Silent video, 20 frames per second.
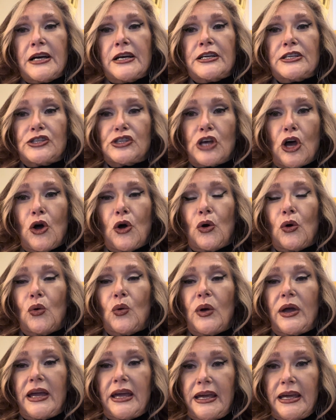
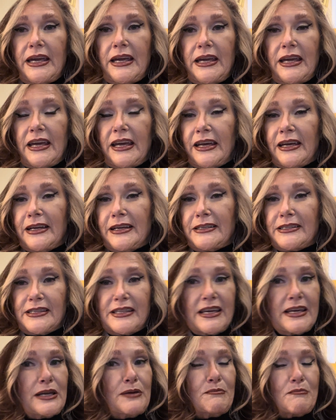So he is
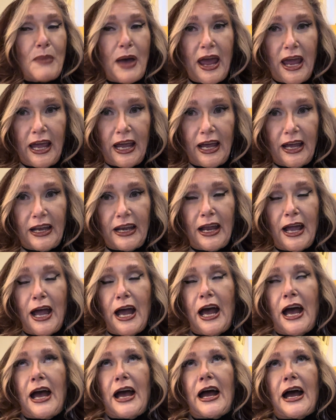the man.
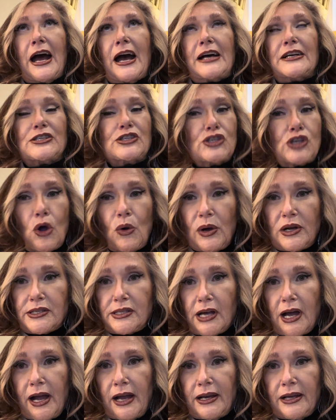So
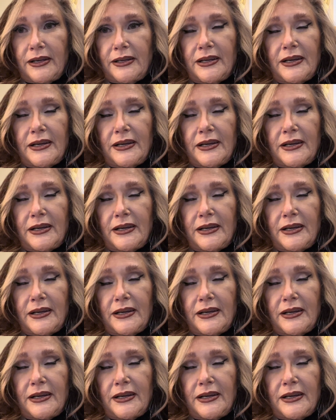excited.